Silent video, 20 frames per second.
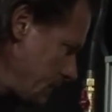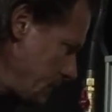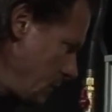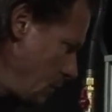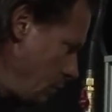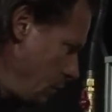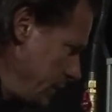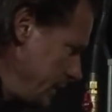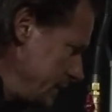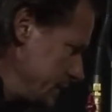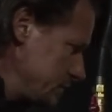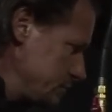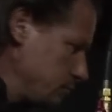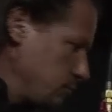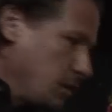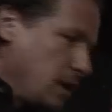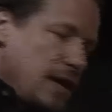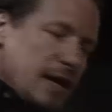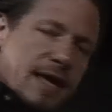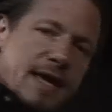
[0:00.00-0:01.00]
when it's
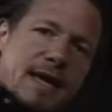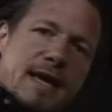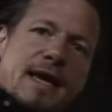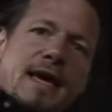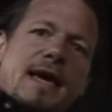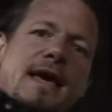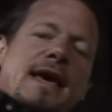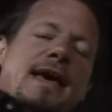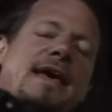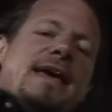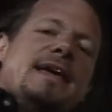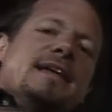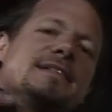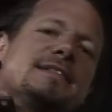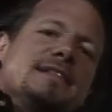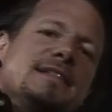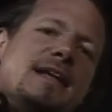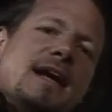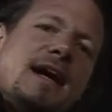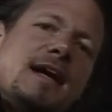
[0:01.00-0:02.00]
running is
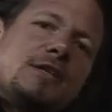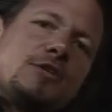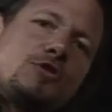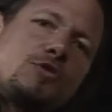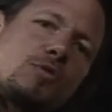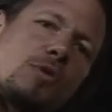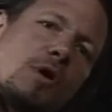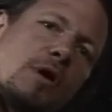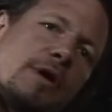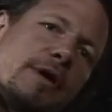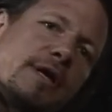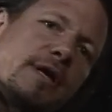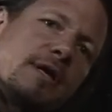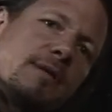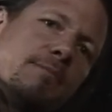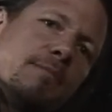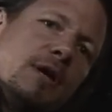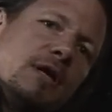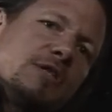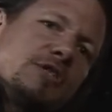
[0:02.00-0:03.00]
not drawing
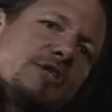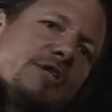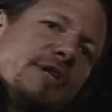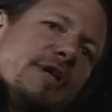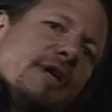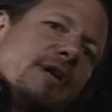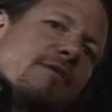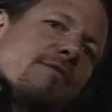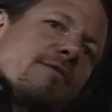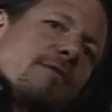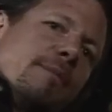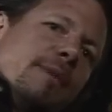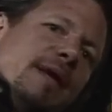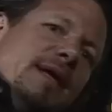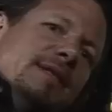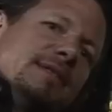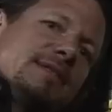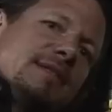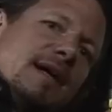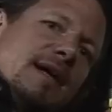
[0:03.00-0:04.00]
combustion air from
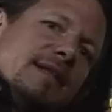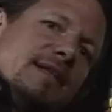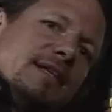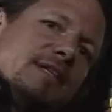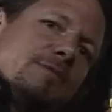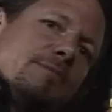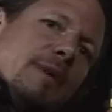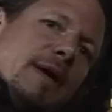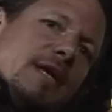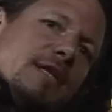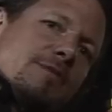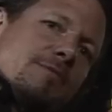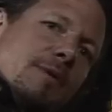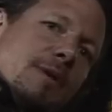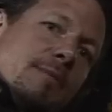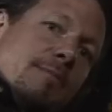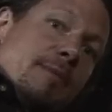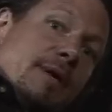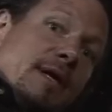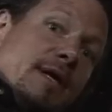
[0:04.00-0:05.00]
inside this
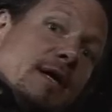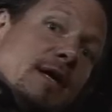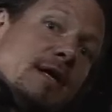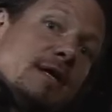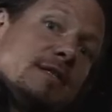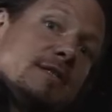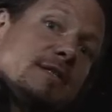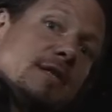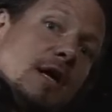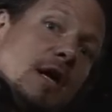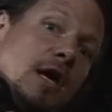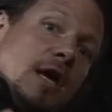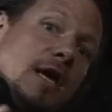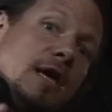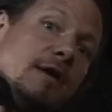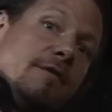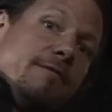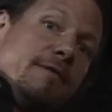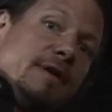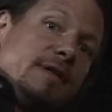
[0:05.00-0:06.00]
basement because
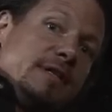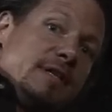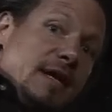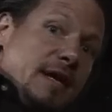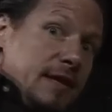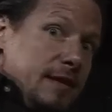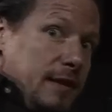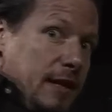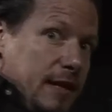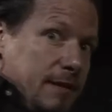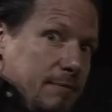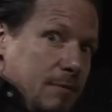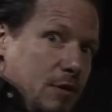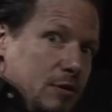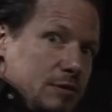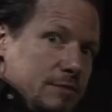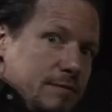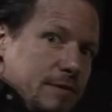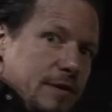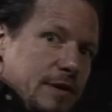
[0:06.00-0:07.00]
if it did, like
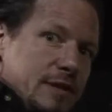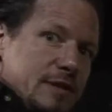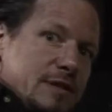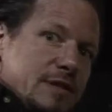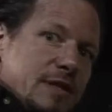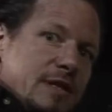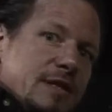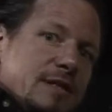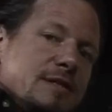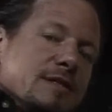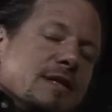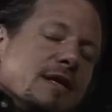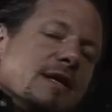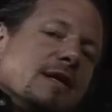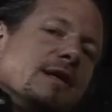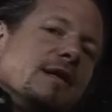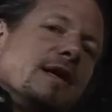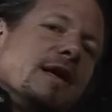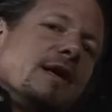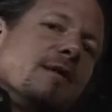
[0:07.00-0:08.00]
most furnaces
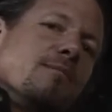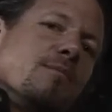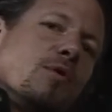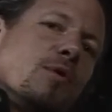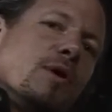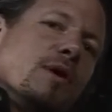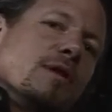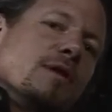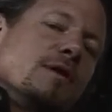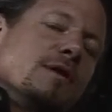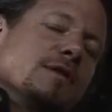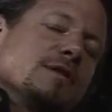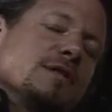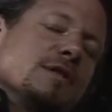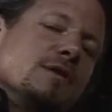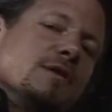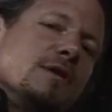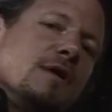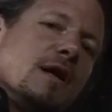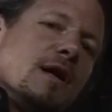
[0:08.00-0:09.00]
and, and boilers
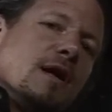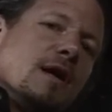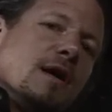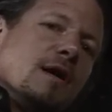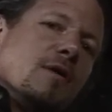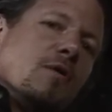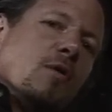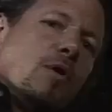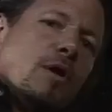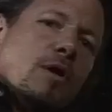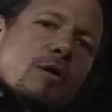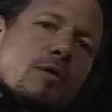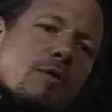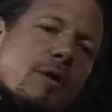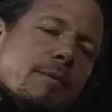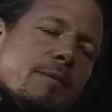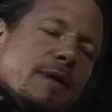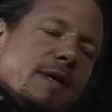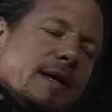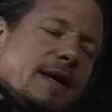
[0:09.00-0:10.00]
and uh, oil
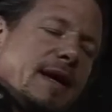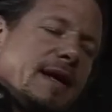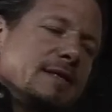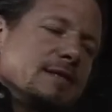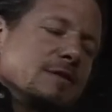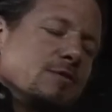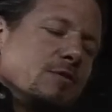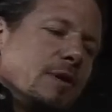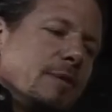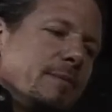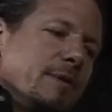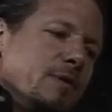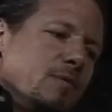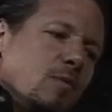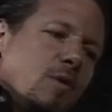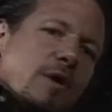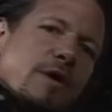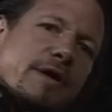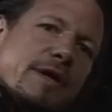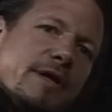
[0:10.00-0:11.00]
equipment, gas equipment,
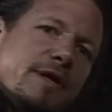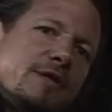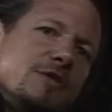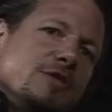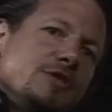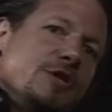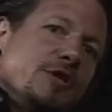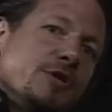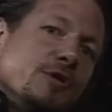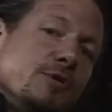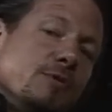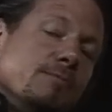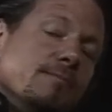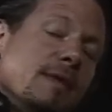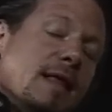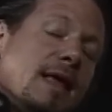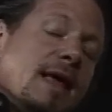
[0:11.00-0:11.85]
water heaters do,